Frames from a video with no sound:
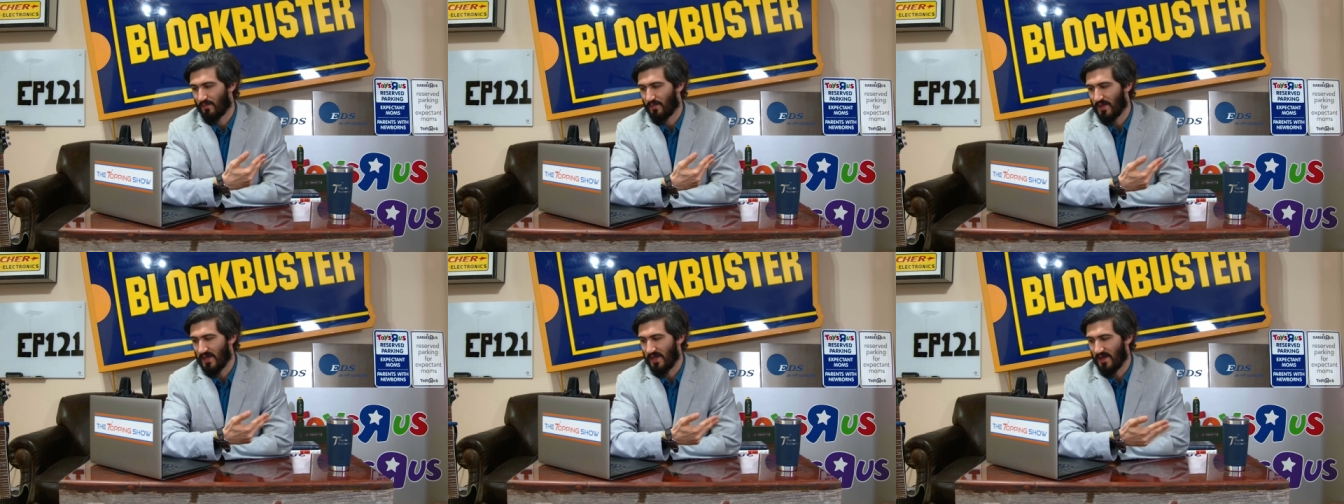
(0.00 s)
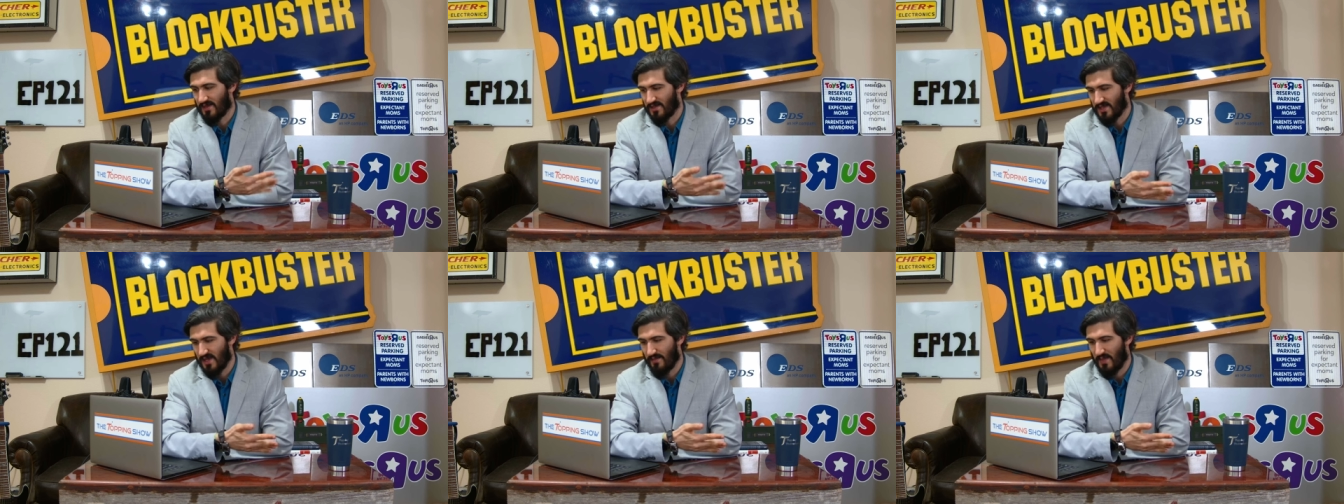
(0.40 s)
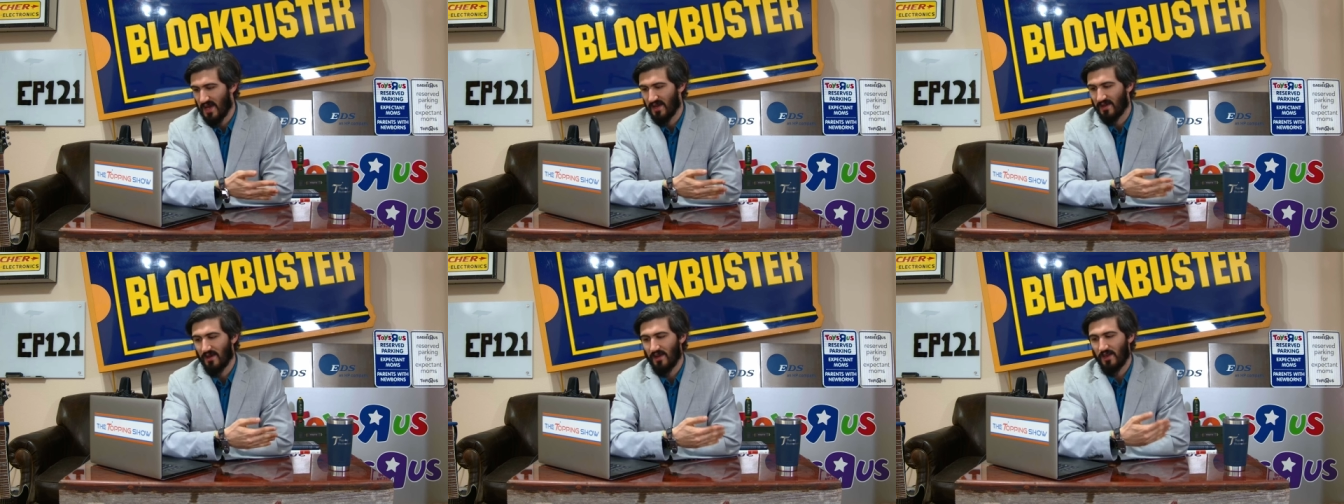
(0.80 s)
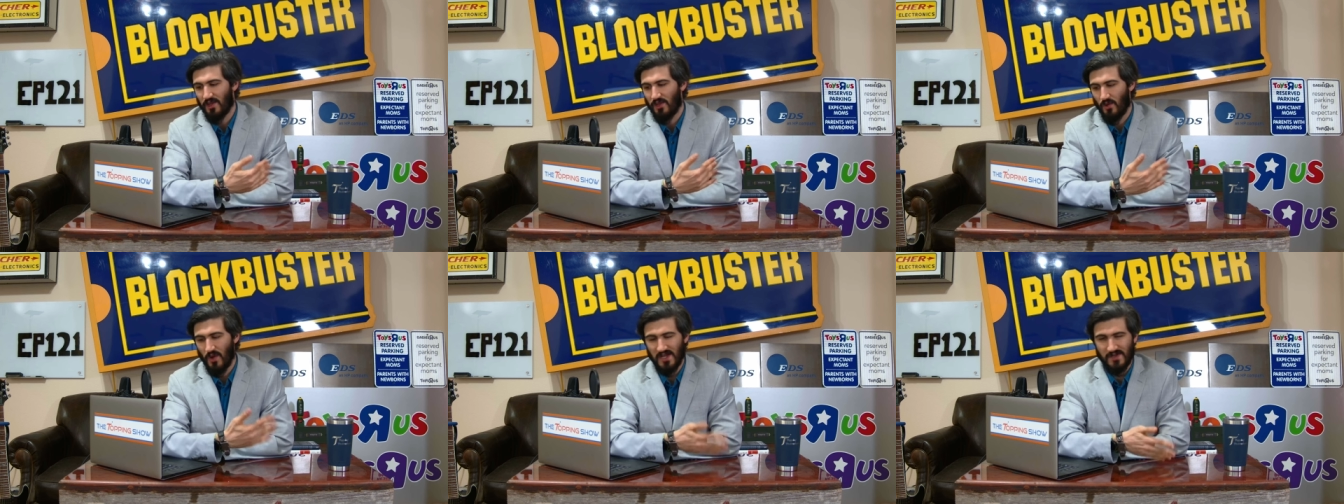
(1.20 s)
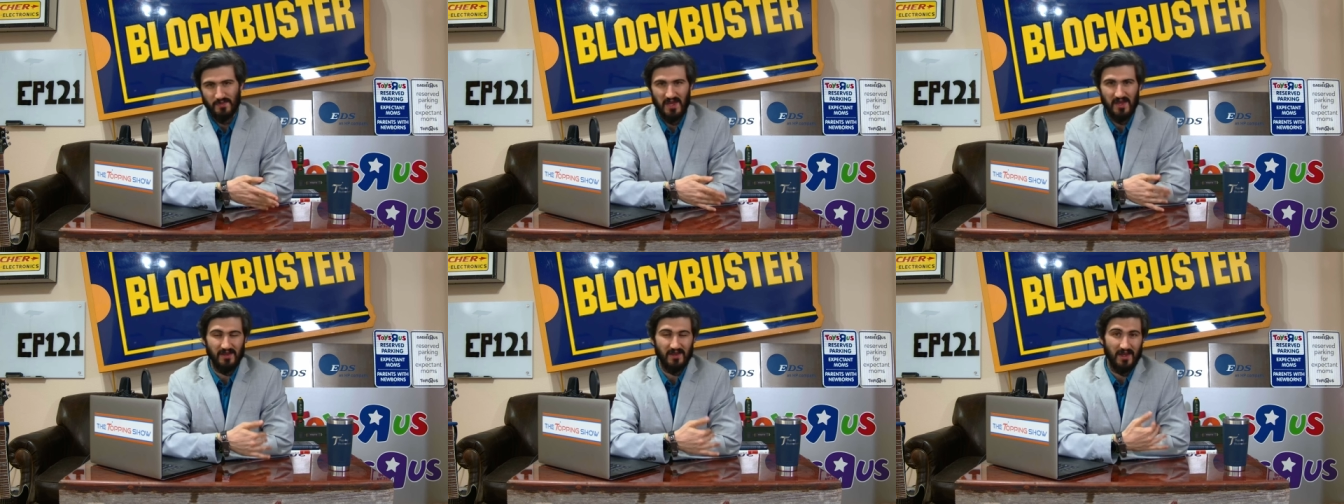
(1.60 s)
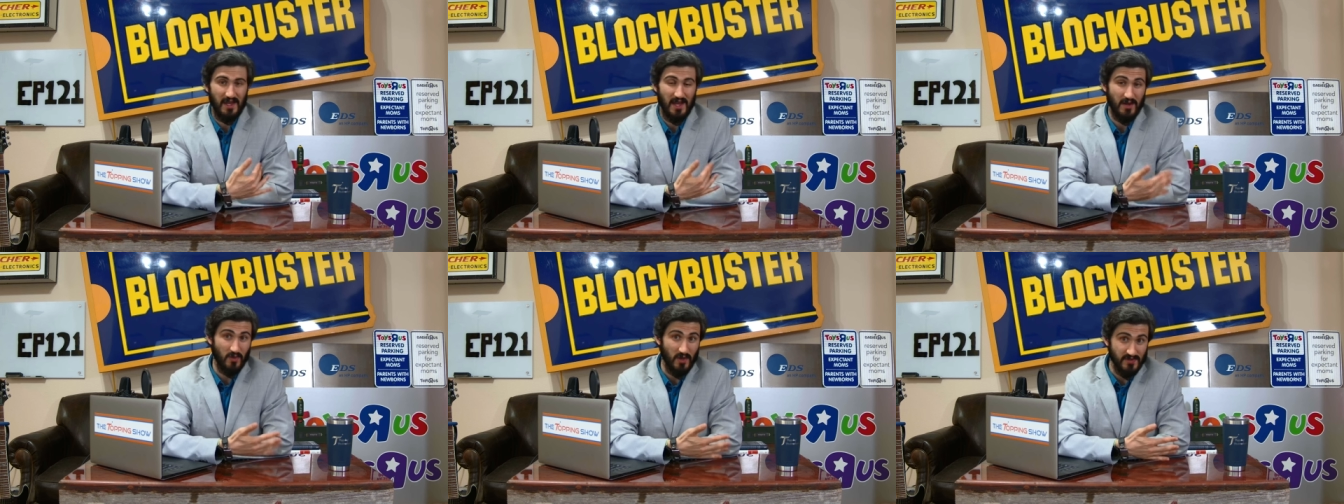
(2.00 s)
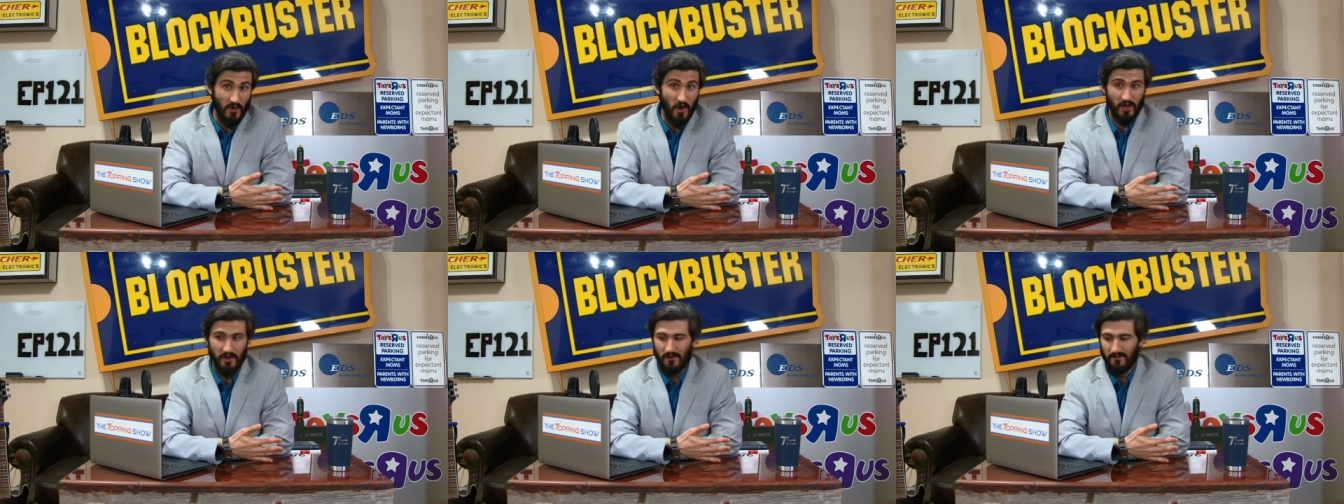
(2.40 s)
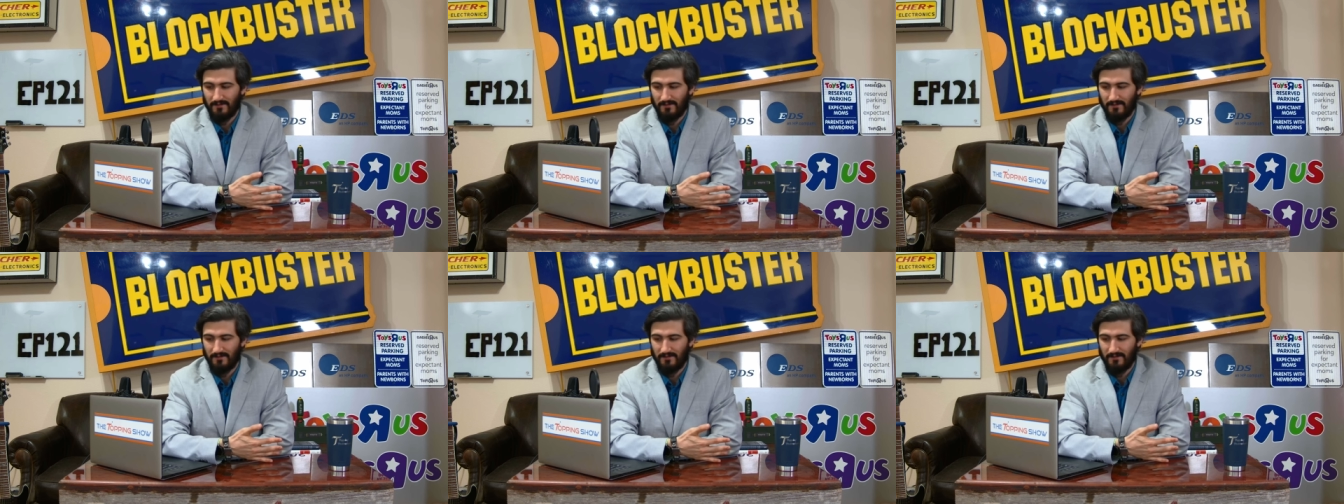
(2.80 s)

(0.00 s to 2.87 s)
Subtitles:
PNC Bank, US Bank, and Wells Fargo.